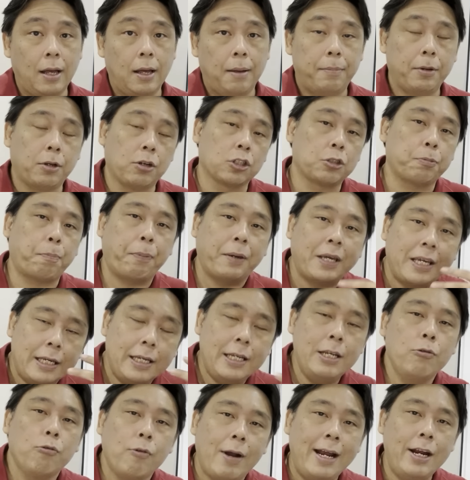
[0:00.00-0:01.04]
because
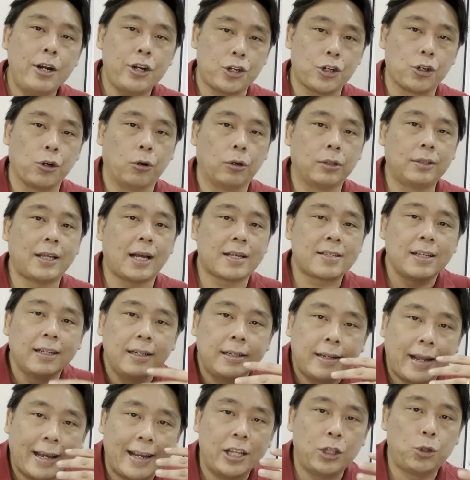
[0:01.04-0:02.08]
PE ratio
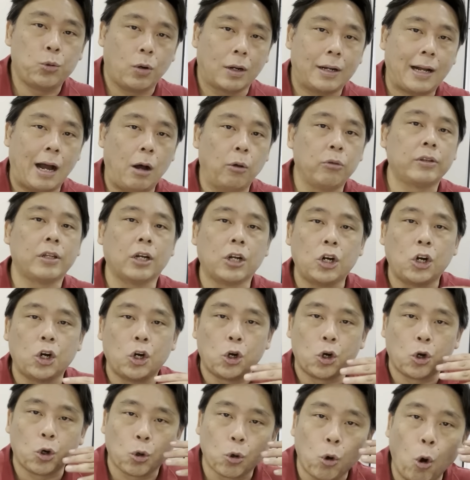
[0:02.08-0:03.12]
doesn't take into account the
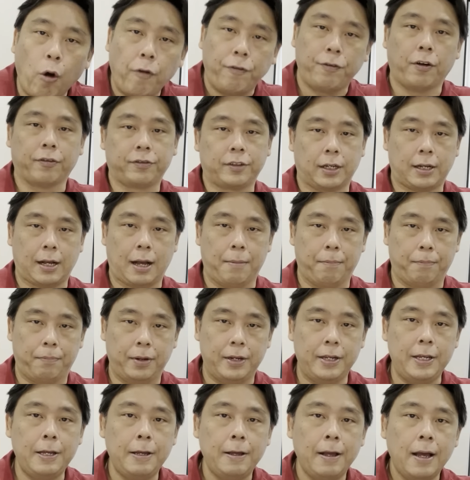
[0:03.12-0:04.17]
growth of the
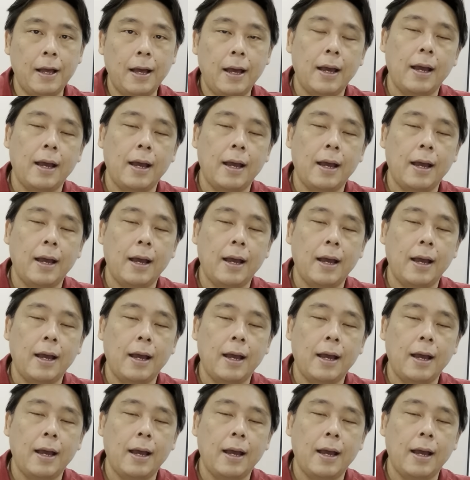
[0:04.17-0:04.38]
company